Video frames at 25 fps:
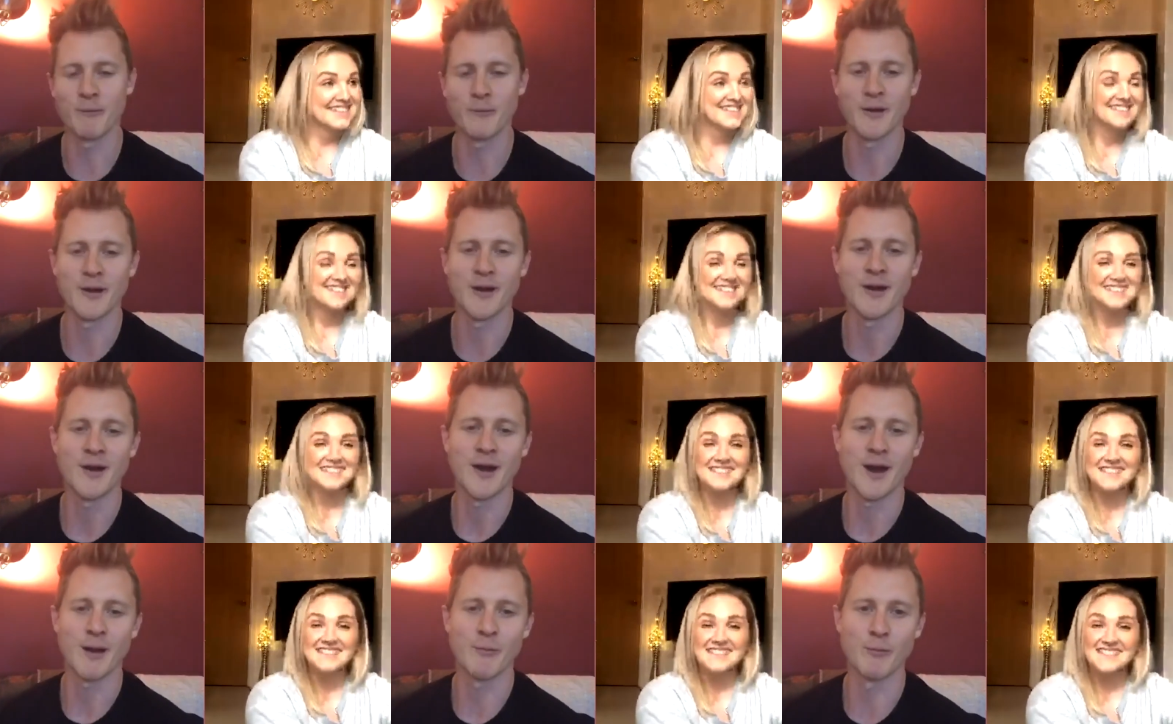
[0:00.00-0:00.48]

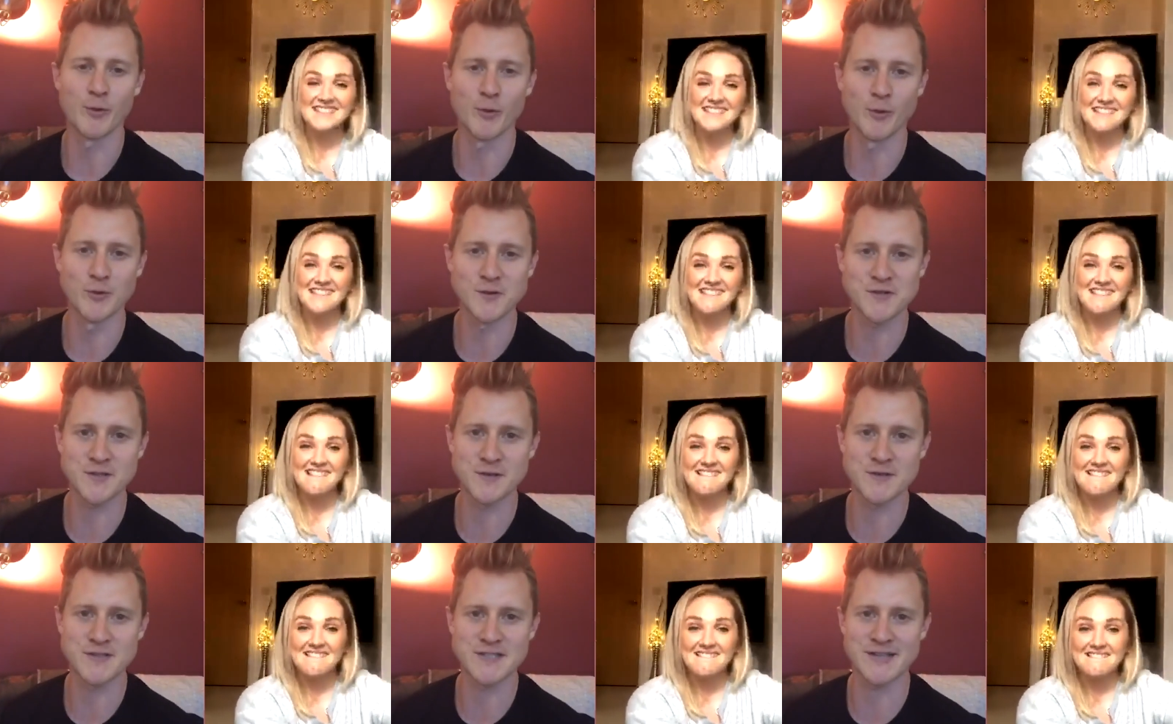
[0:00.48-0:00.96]
Speaker 1: And we're also
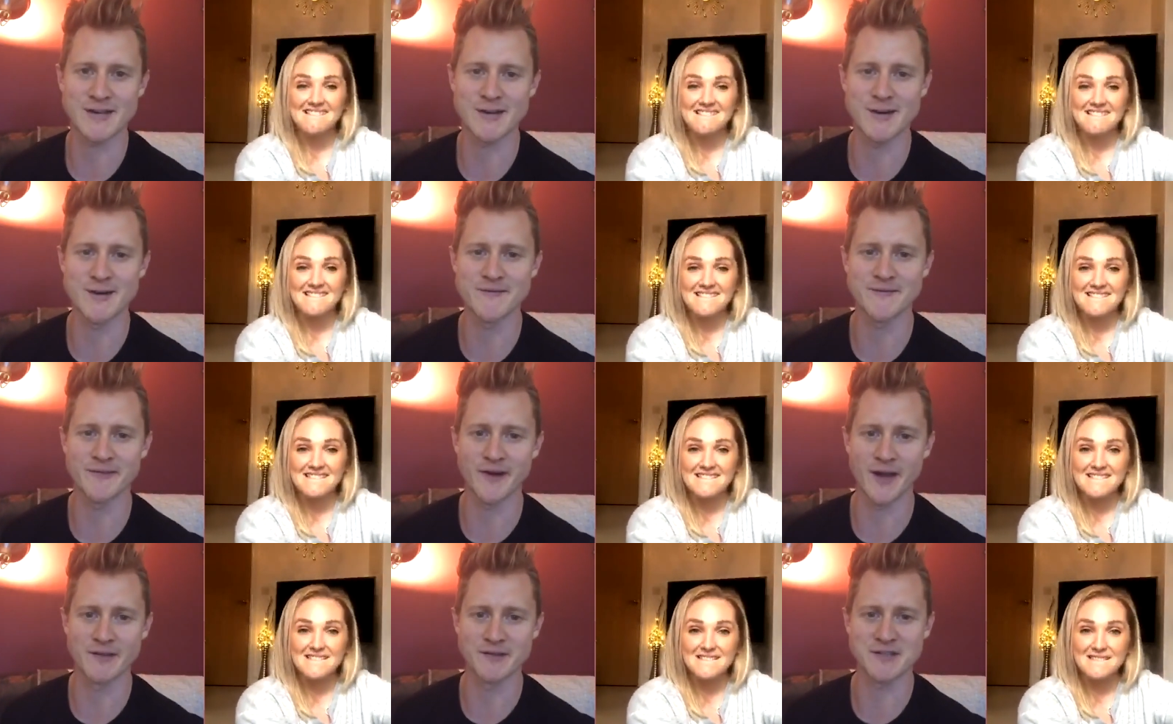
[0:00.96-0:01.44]
terrified
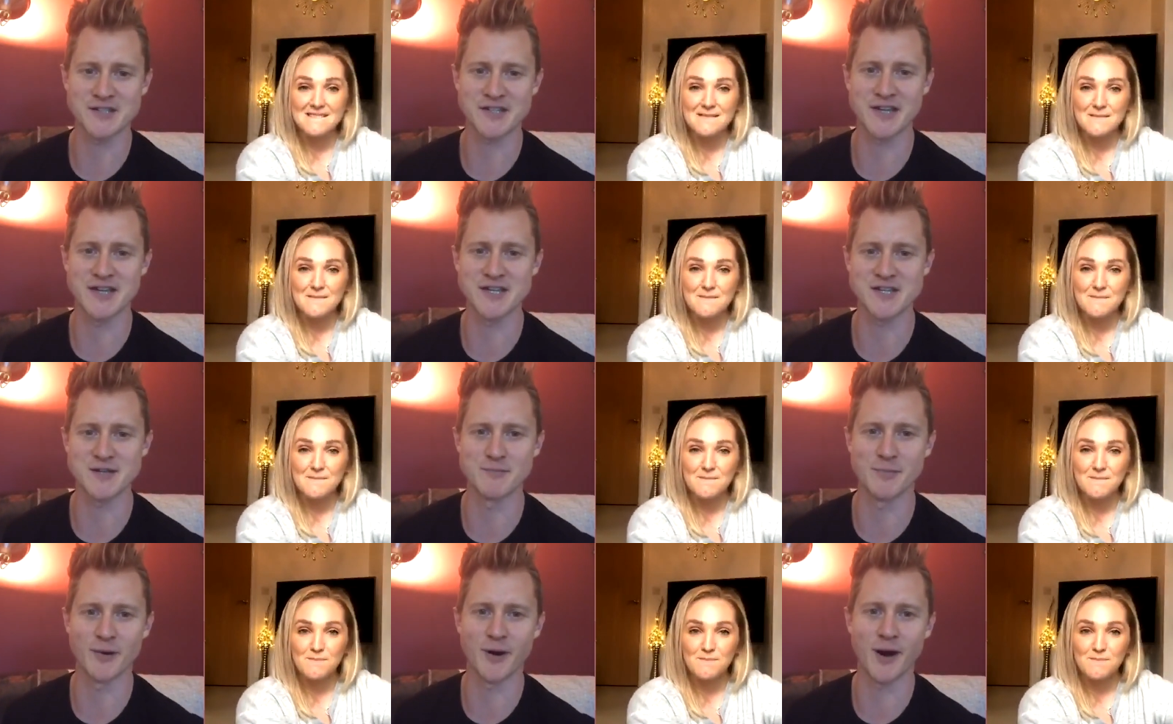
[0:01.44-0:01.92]
of changing
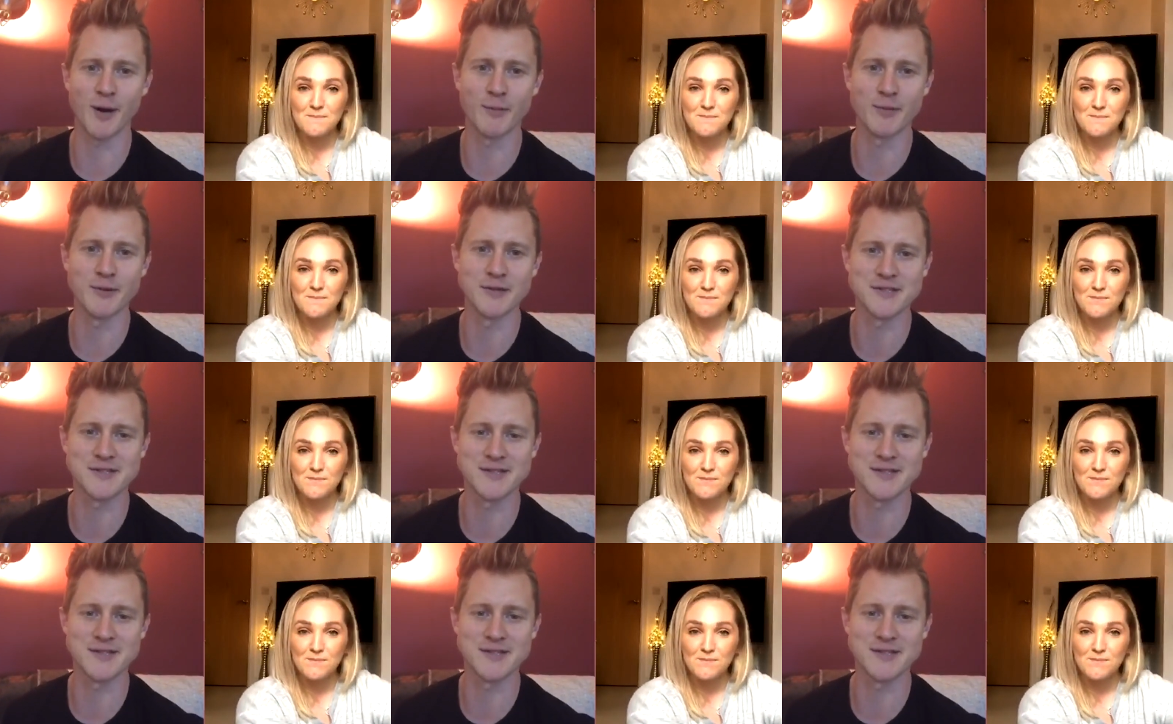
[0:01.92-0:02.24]
barbers.